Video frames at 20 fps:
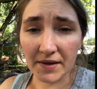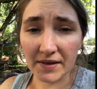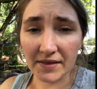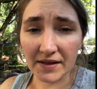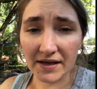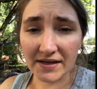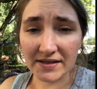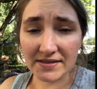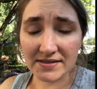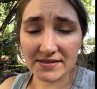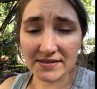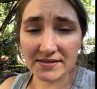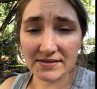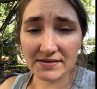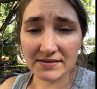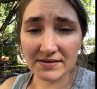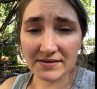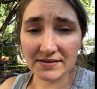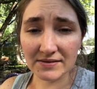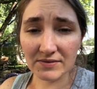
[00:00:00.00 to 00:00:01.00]
And that's
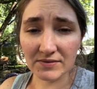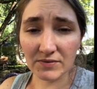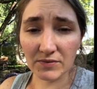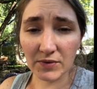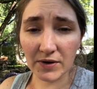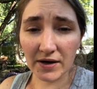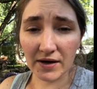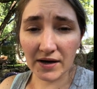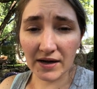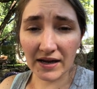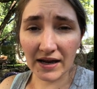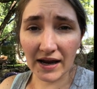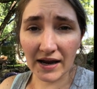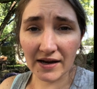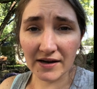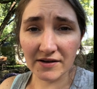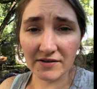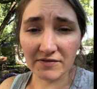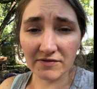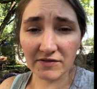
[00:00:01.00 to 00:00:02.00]
where I
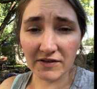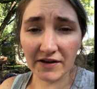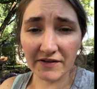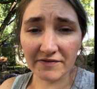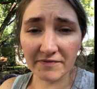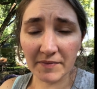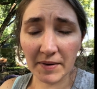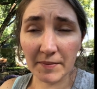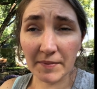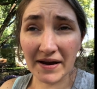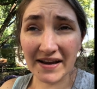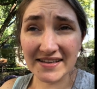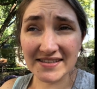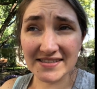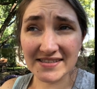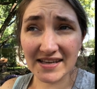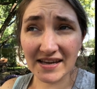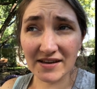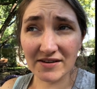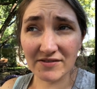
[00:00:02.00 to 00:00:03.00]
kind of left my
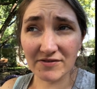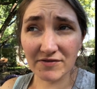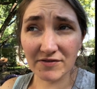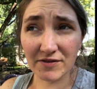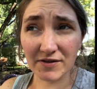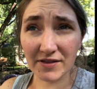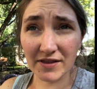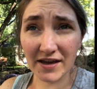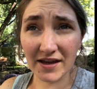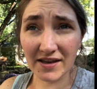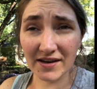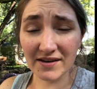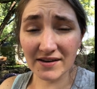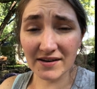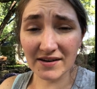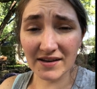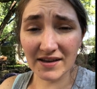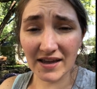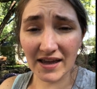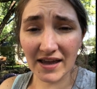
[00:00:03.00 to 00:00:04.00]
mindset for then.
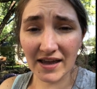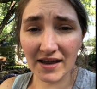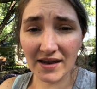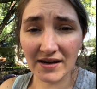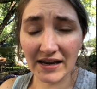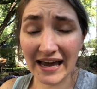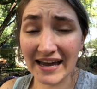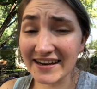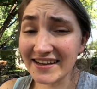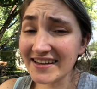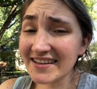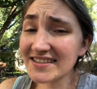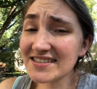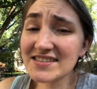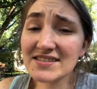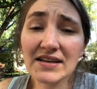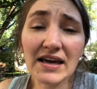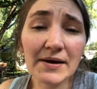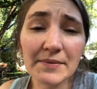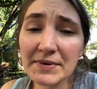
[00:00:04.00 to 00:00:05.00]
And headaches,
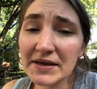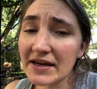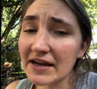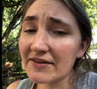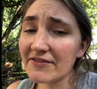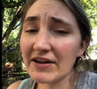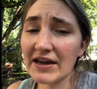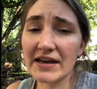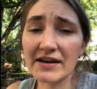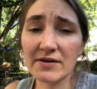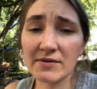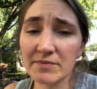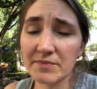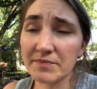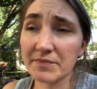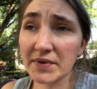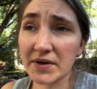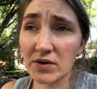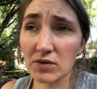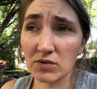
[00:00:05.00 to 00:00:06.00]
I mean, I've had
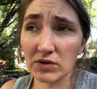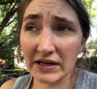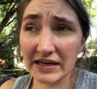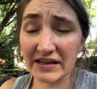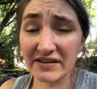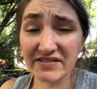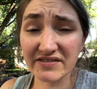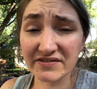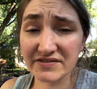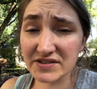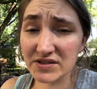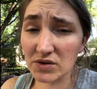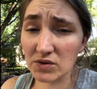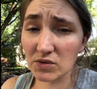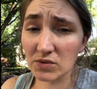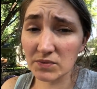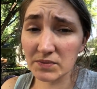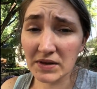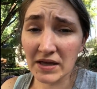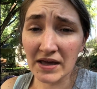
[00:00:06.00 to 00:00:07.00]
them my whole life,
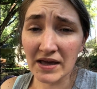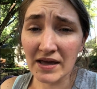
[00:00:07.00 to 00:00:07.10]
so